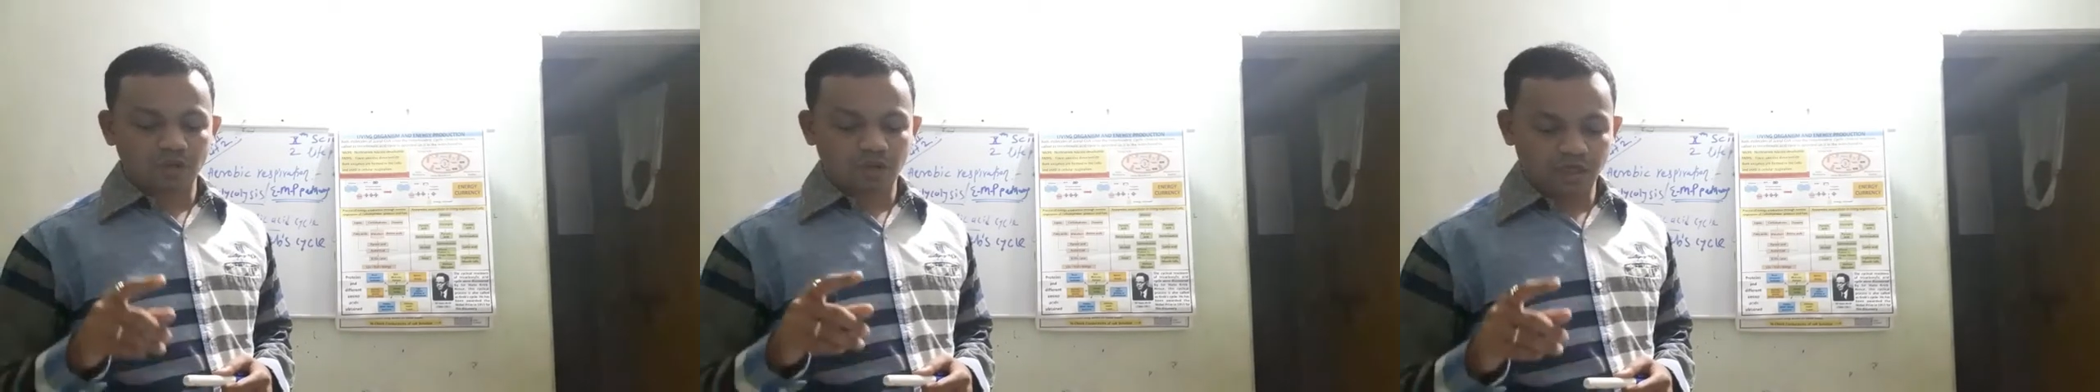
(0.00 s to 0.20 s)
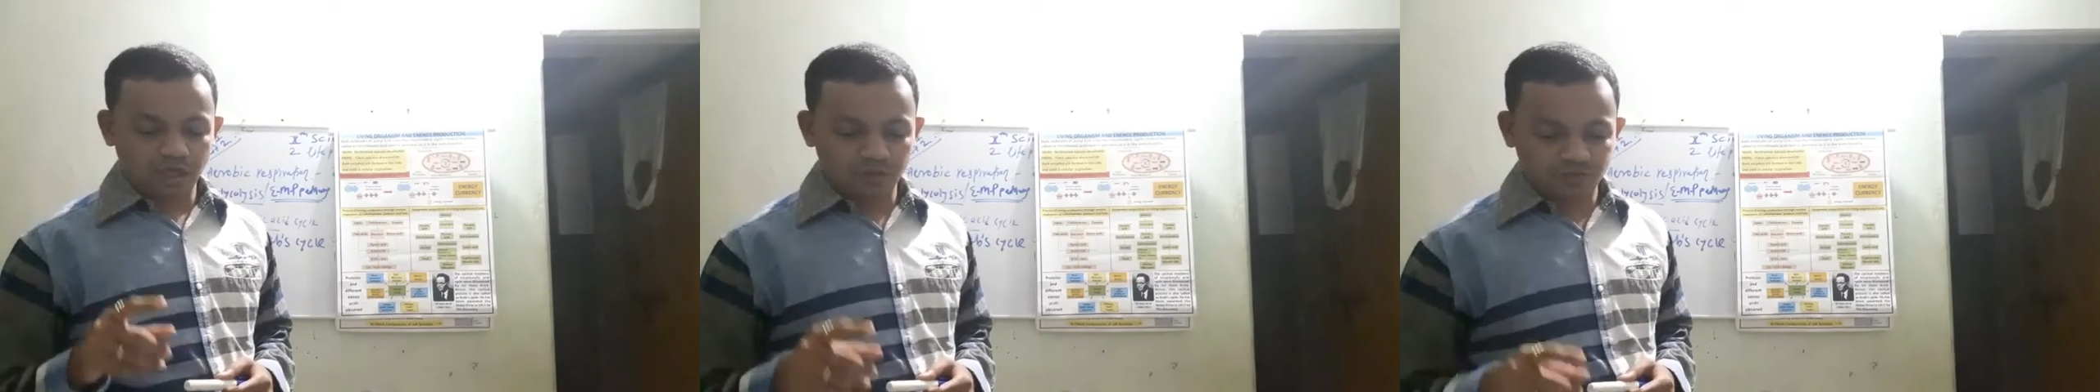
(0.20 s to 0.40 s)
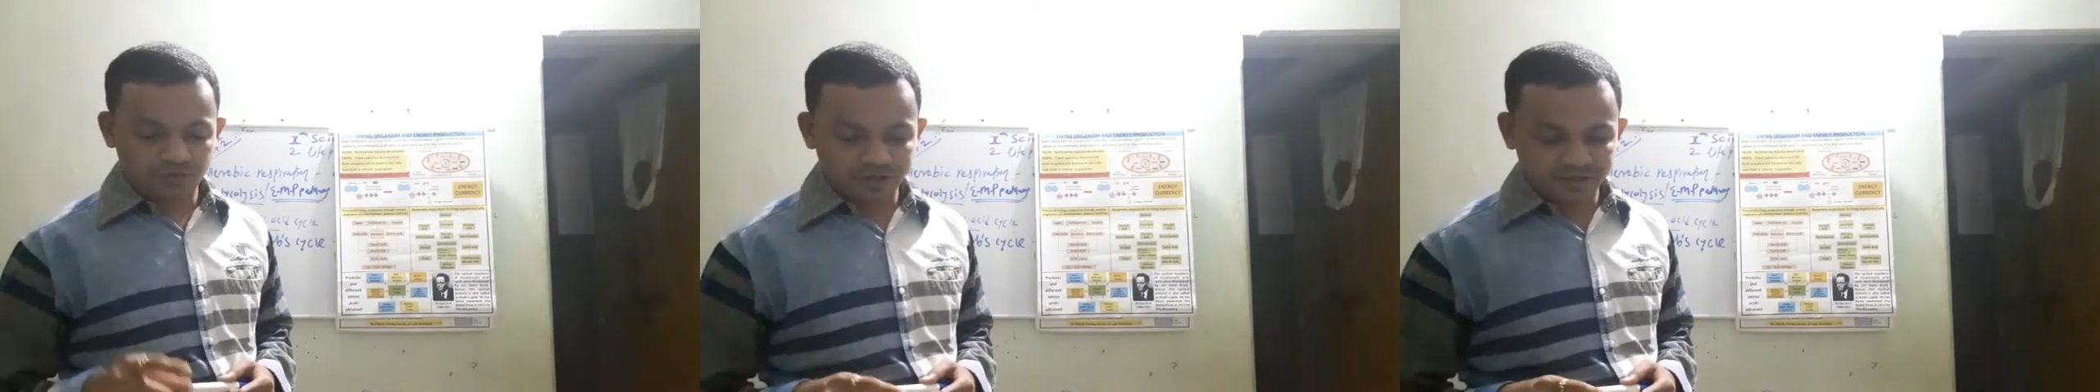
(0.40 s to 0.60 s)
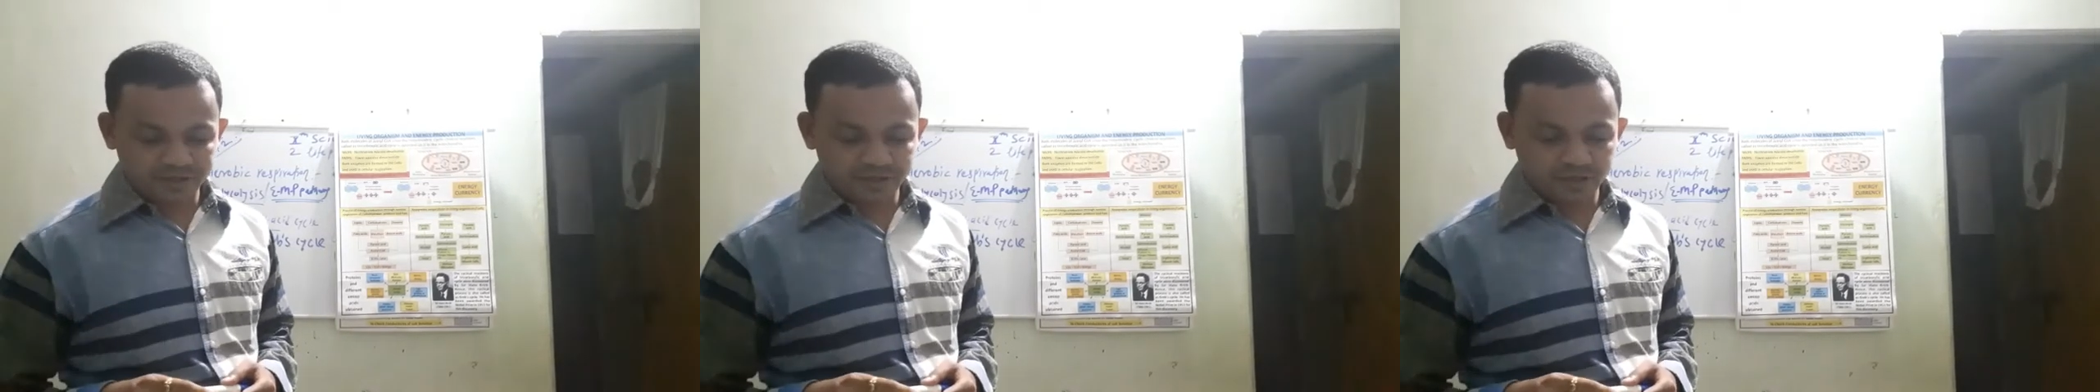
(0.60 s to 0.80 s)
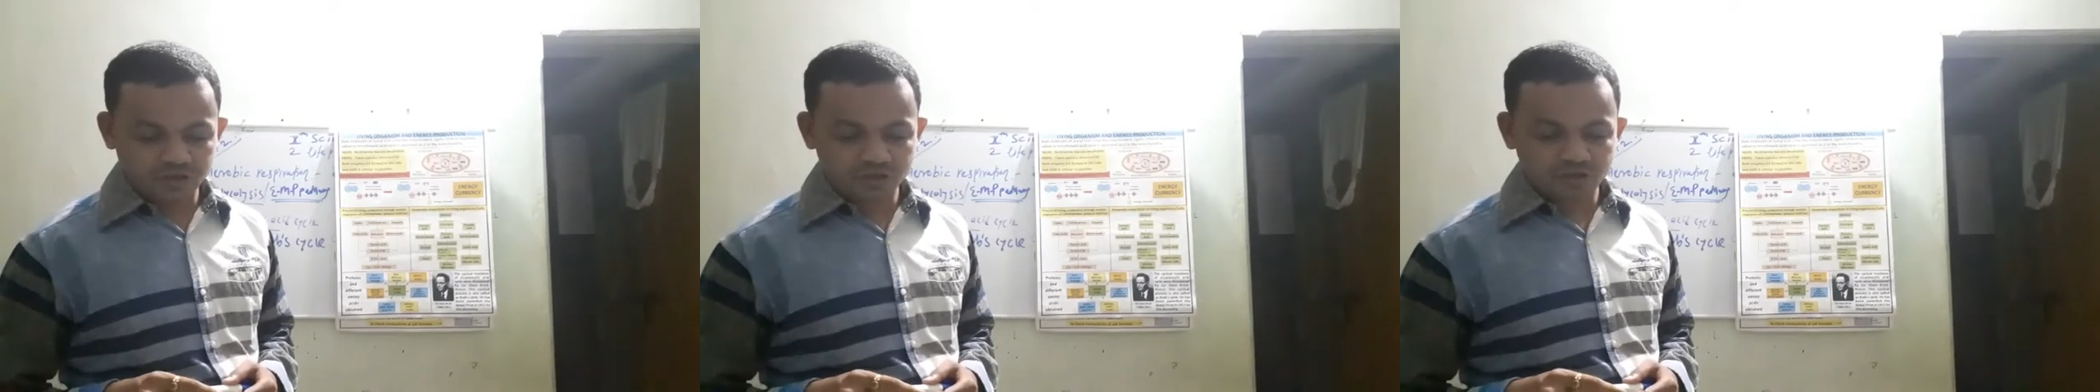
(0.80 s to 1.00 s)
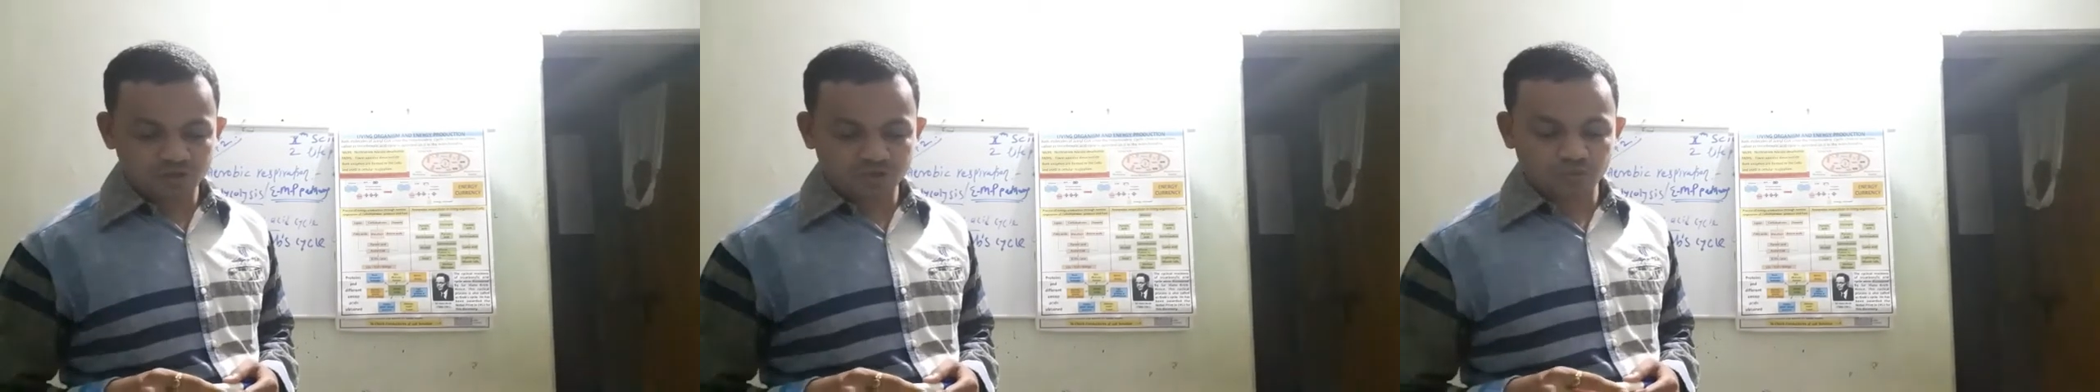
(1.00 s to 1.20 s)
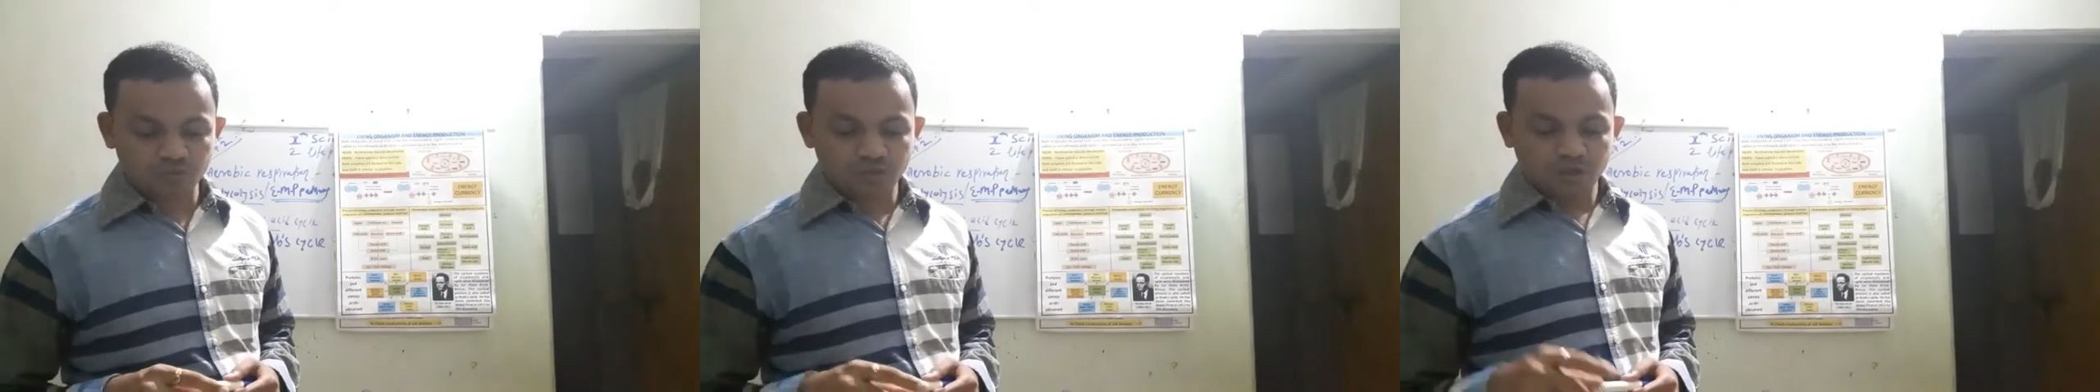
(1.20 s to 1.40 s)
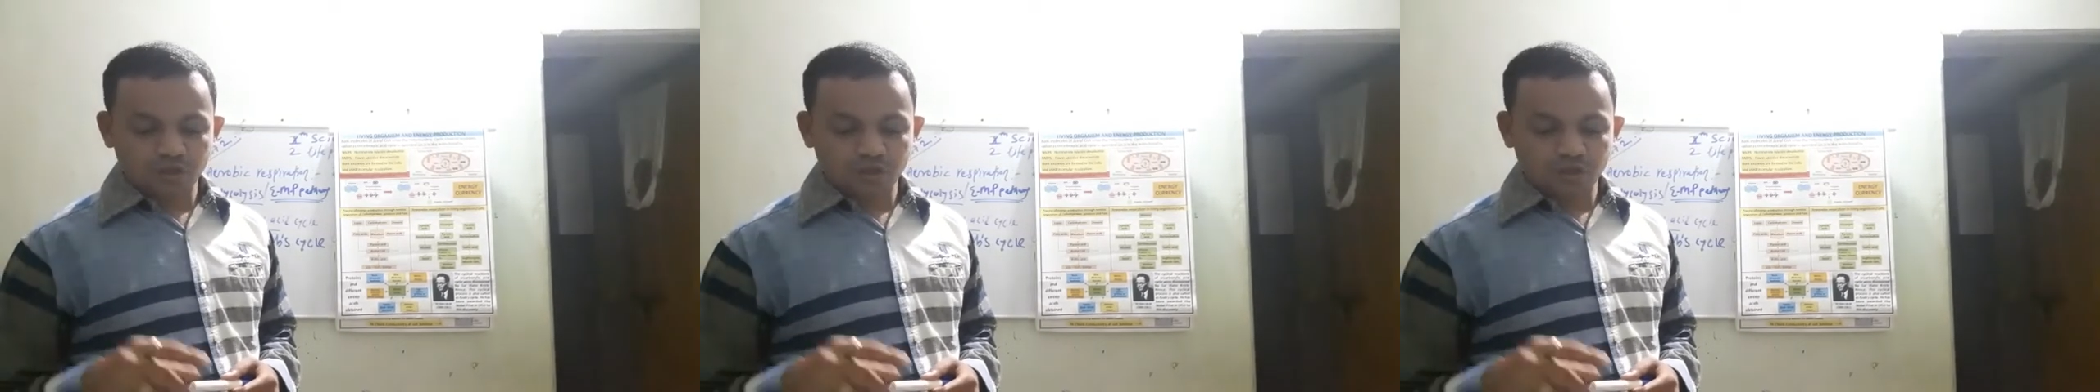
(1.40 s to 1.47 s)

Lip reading: FADH2,